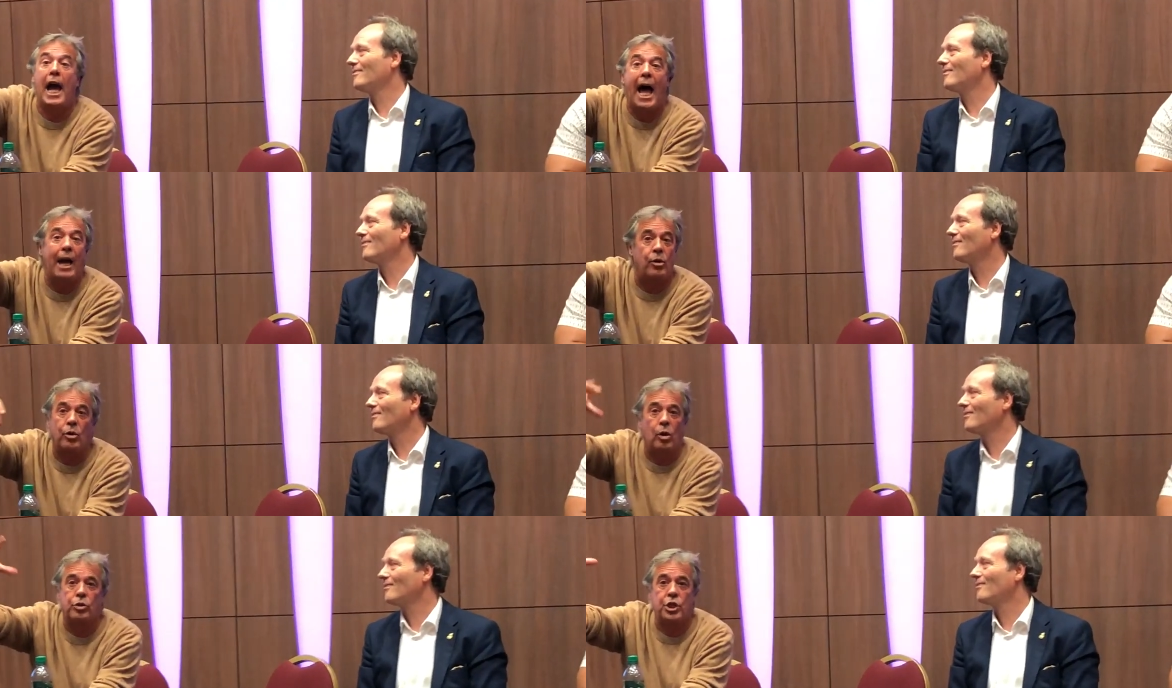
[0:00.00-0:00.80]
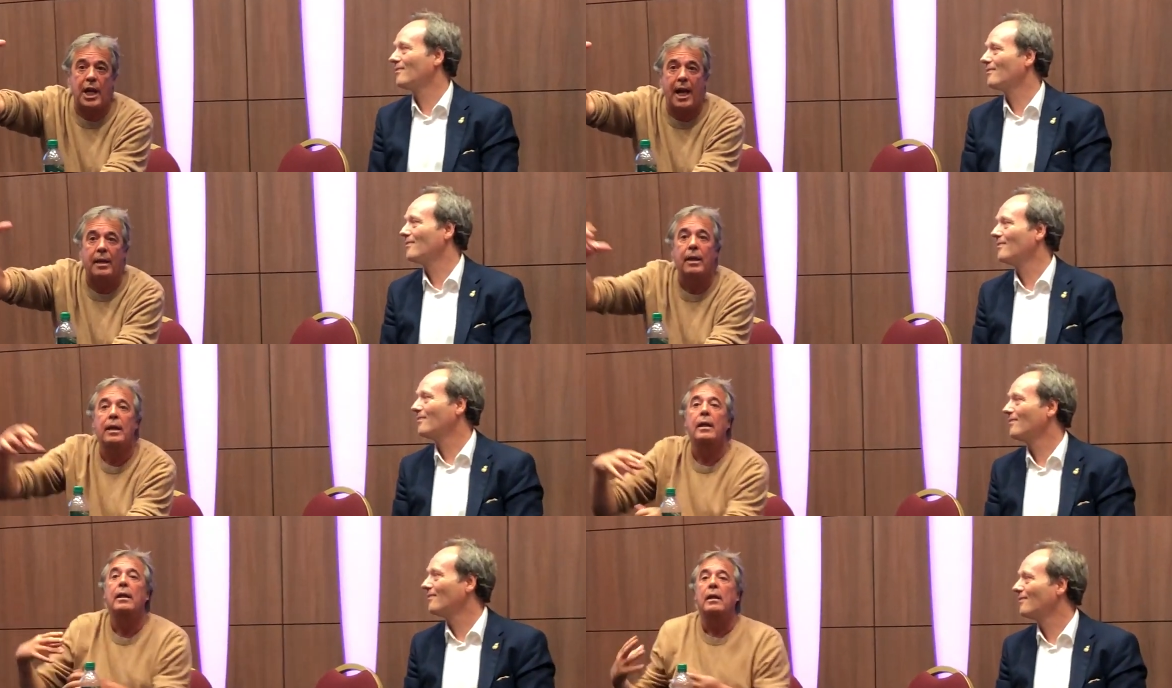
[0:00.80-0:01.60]
Speaker 1: or not GI.
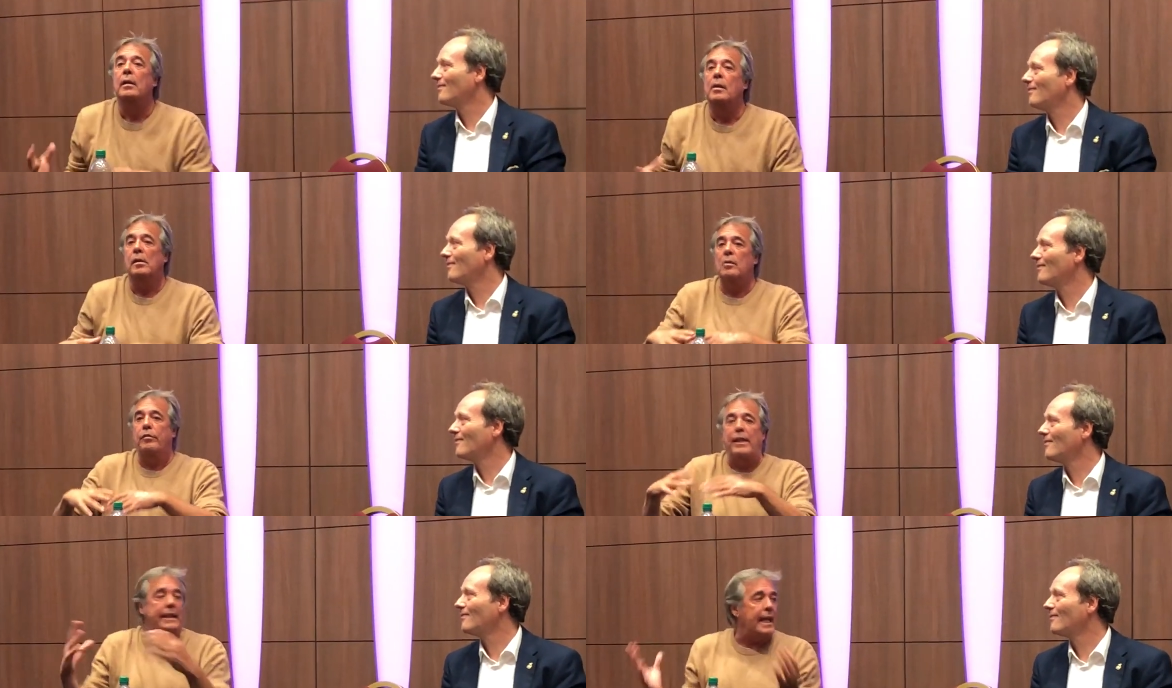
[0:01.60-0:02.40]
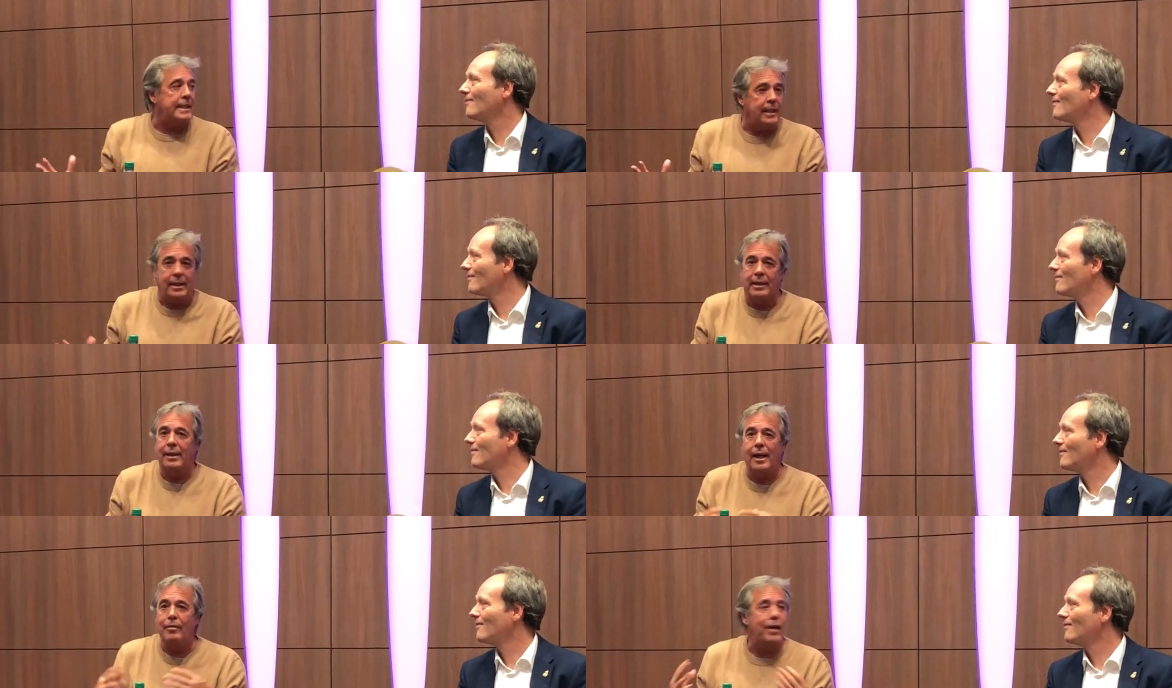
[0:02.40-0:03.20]
Fantastic.
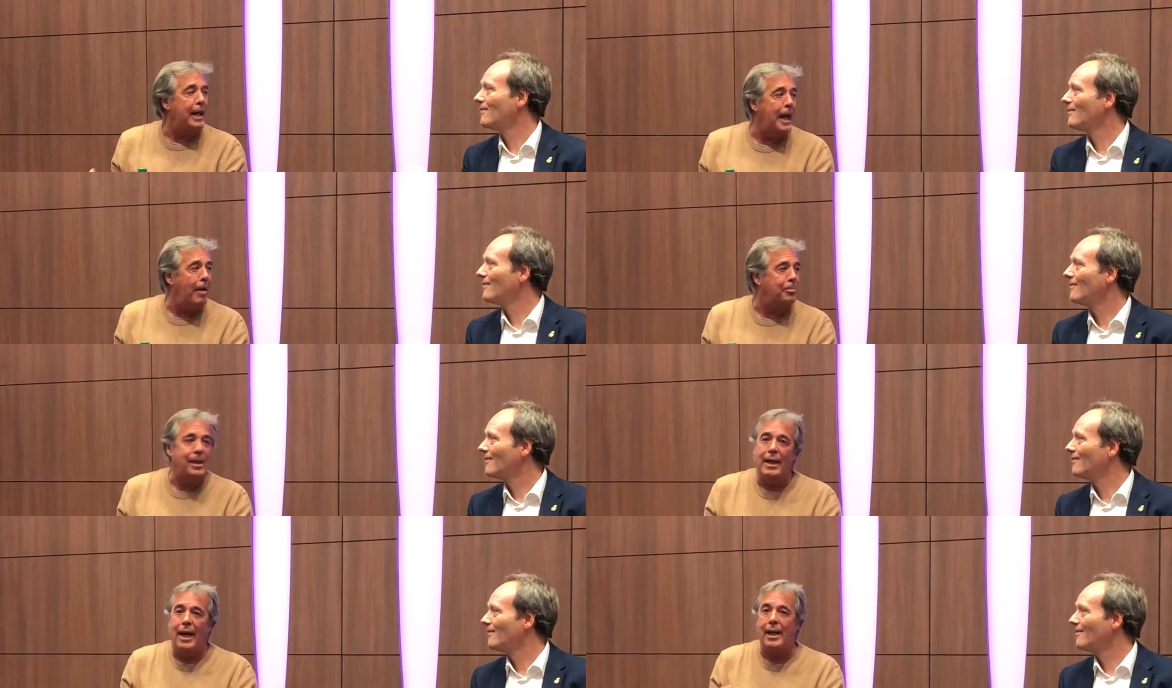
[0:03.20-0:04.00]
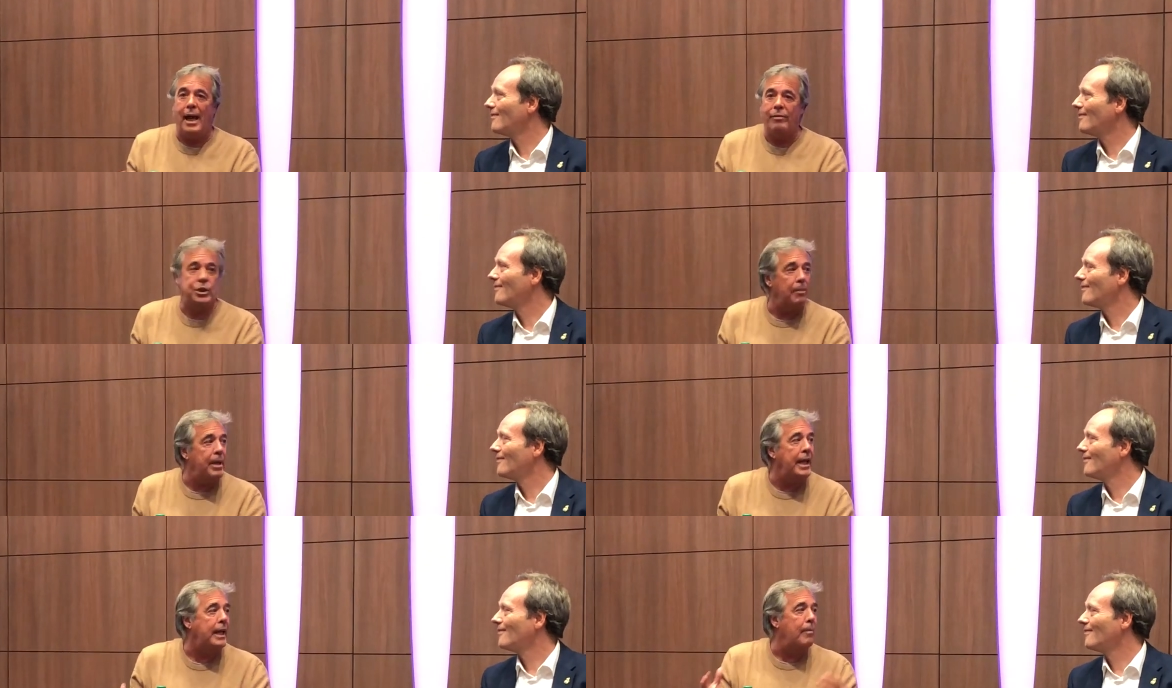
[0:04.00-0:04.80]
I'm very happy. I love
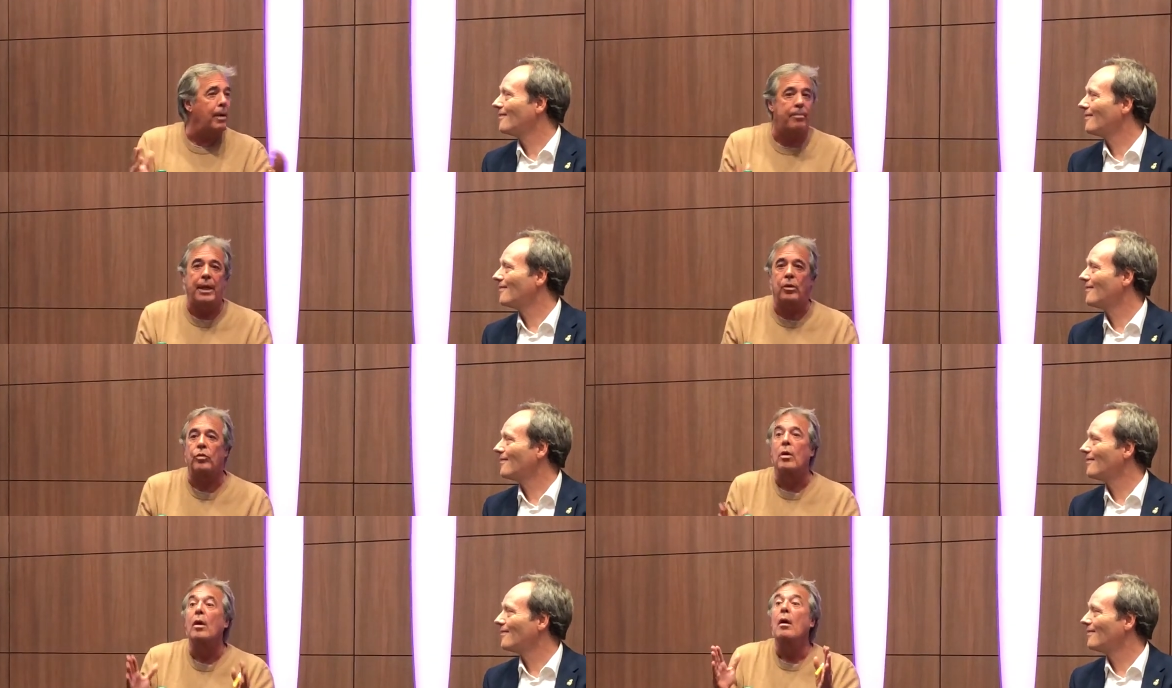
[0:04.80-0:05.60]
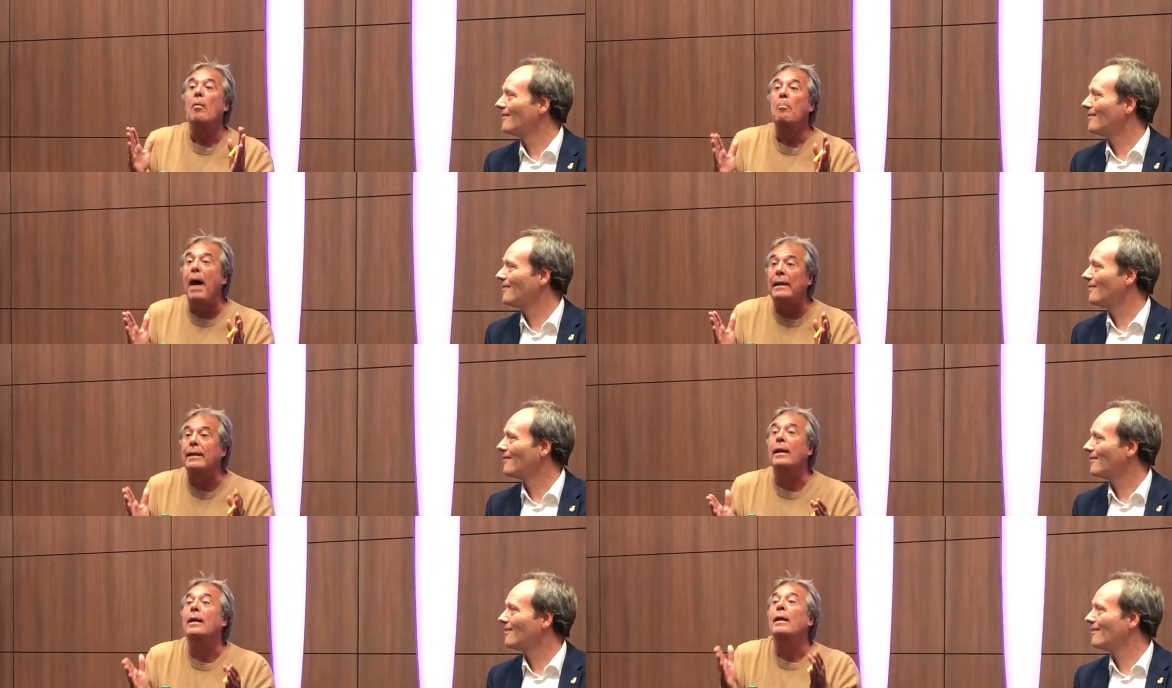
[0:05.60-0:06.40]
Jamaica, Barbados. But
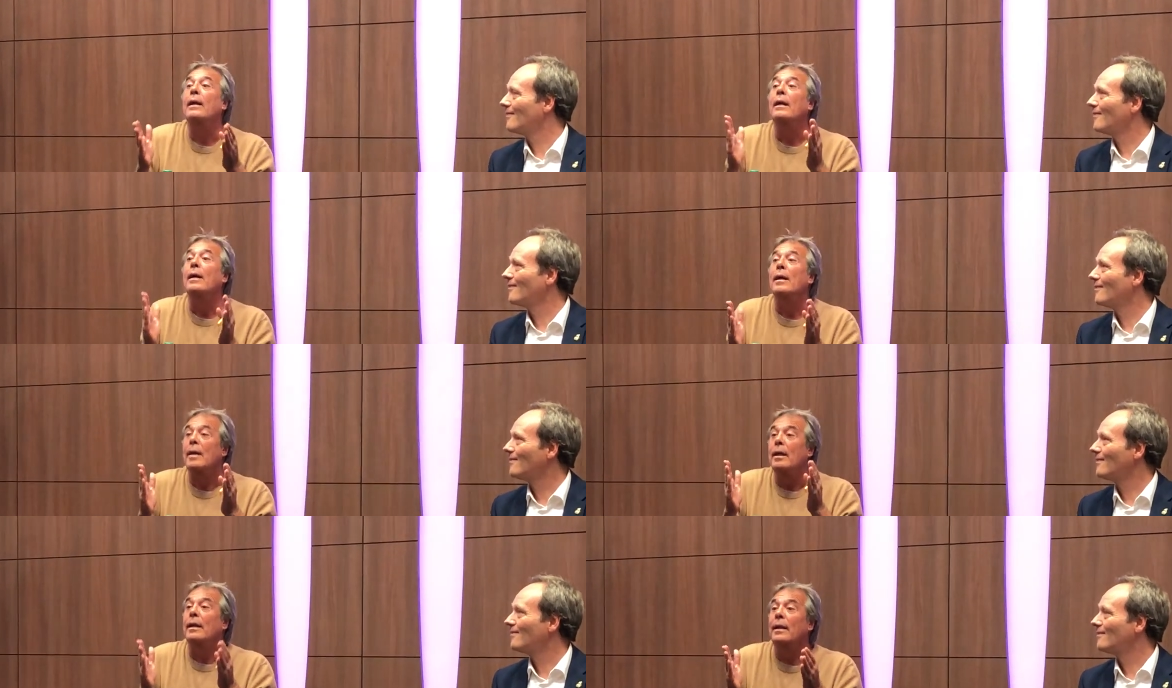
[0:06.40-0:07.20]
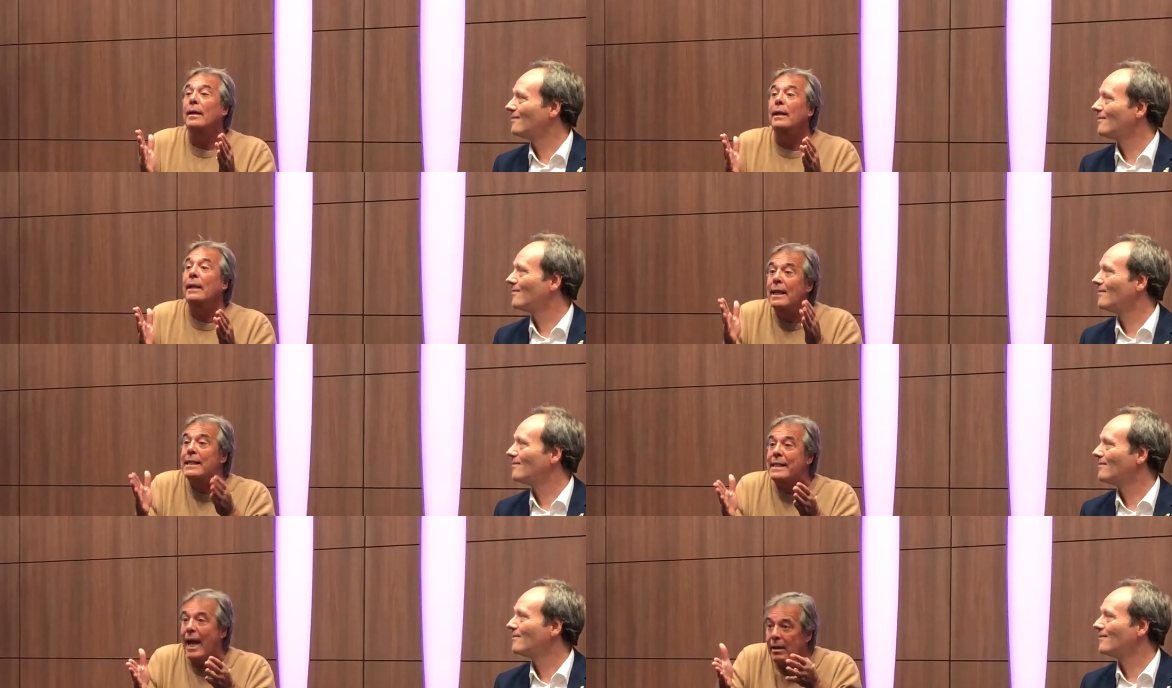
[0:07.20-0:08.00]
uh,
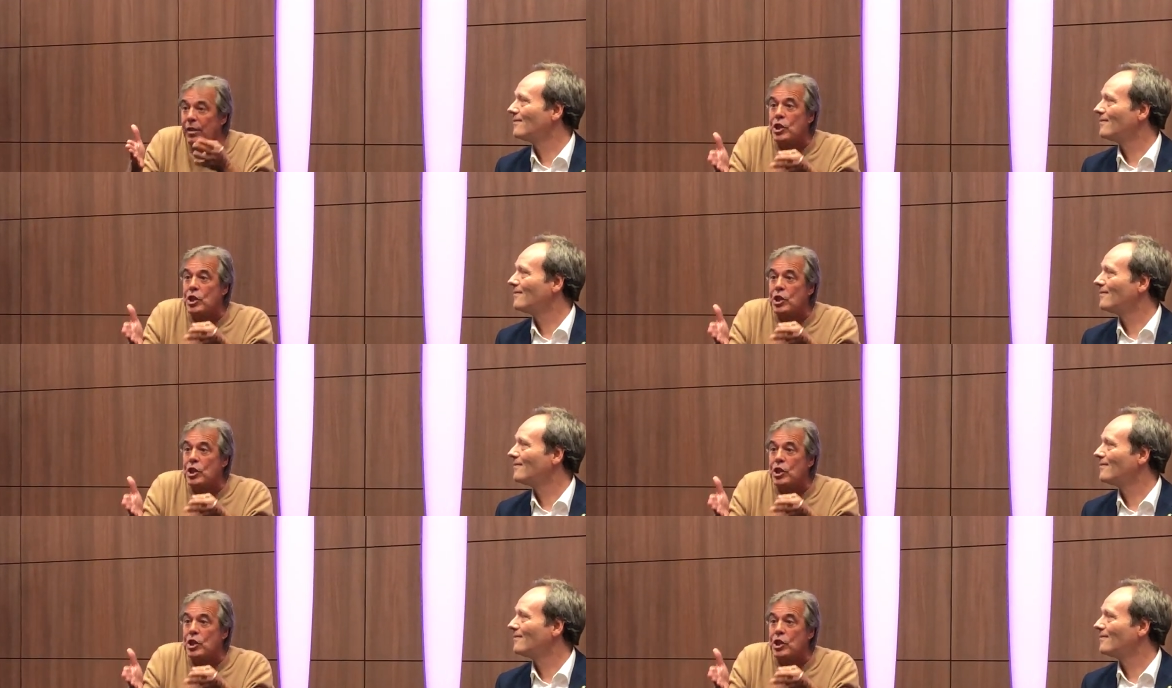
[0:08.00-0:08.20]
inside the